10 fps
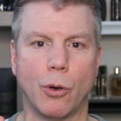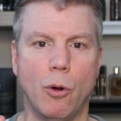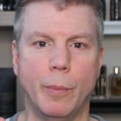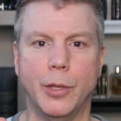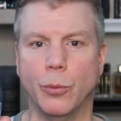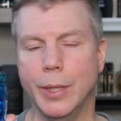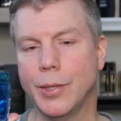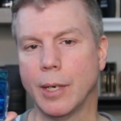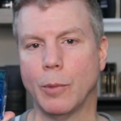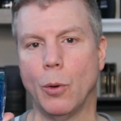Chrome. But the
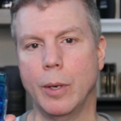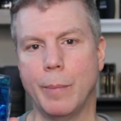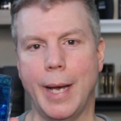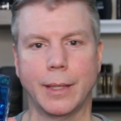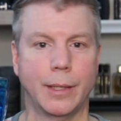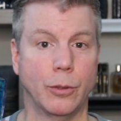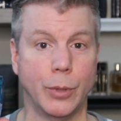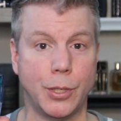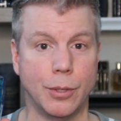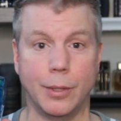reason I'm going back to the
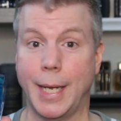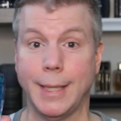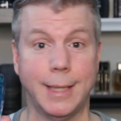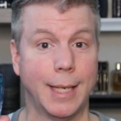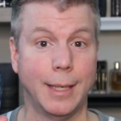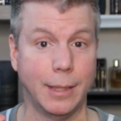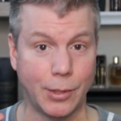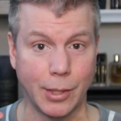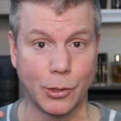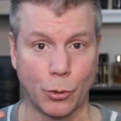original
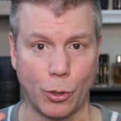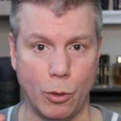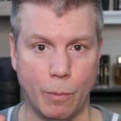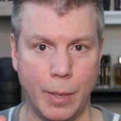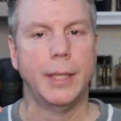1996 Chrome,